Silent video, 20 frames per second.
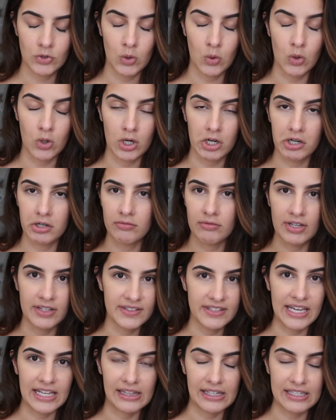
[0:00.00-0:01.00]
or a
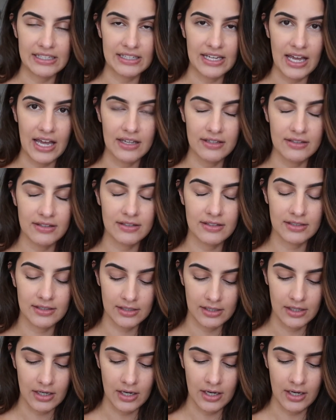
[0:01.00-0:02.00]
saline test.
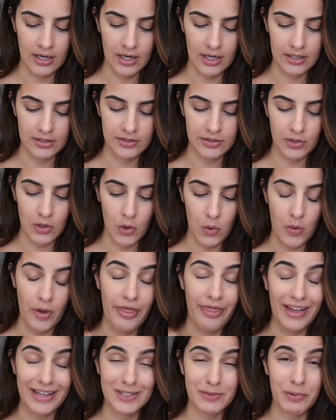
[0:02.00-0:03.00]
So
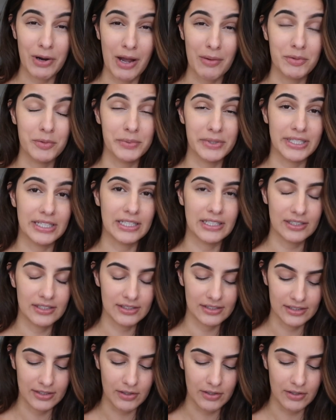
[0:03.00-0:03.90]
that's probably,